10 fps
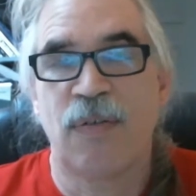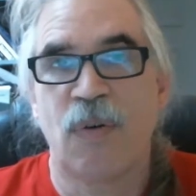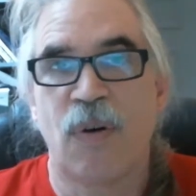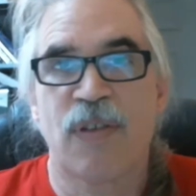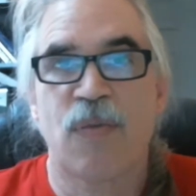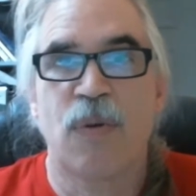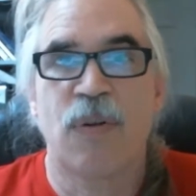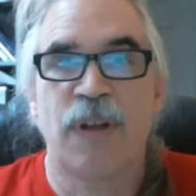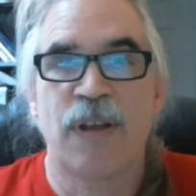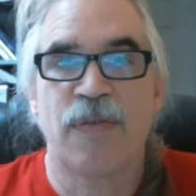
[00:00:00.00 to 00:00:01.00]

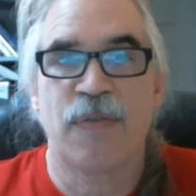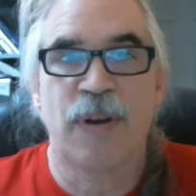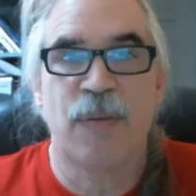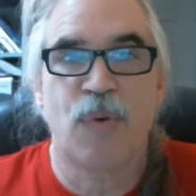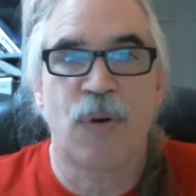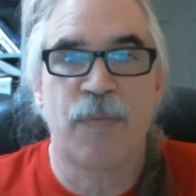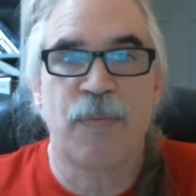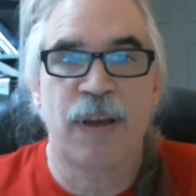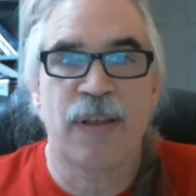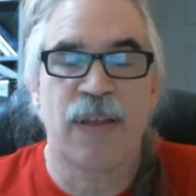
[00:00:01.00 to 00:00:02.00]
cross-border days are very important
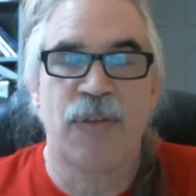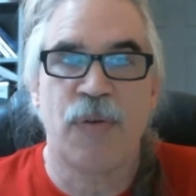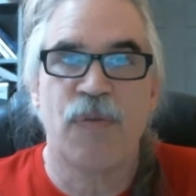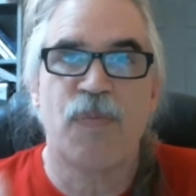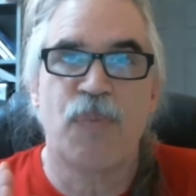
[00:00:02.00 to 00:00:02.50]
because at those